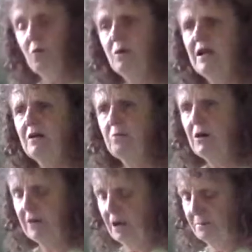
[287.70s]
When
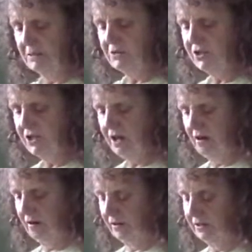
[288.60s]
I woke up, it was
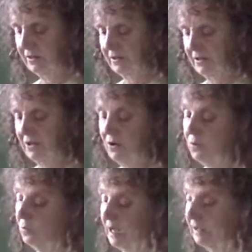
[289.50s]
dark.
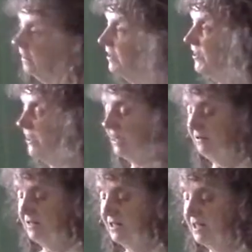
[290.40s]
Well, us
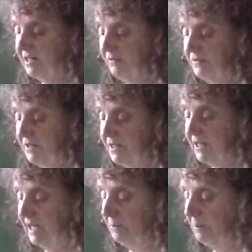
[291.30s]
terriers love to
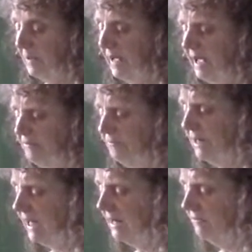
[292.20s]
sleep, but if
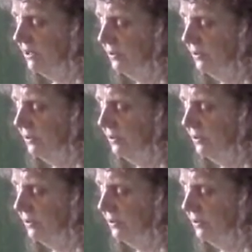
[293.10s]
we hear